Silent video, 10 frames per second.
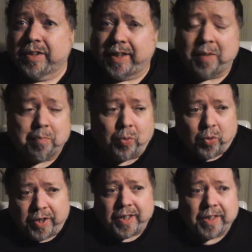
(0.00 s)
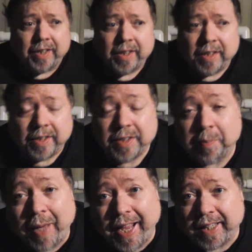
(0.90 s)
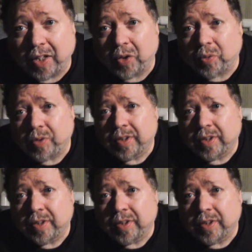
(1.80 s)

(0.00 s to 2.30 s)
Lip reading: imported tobacco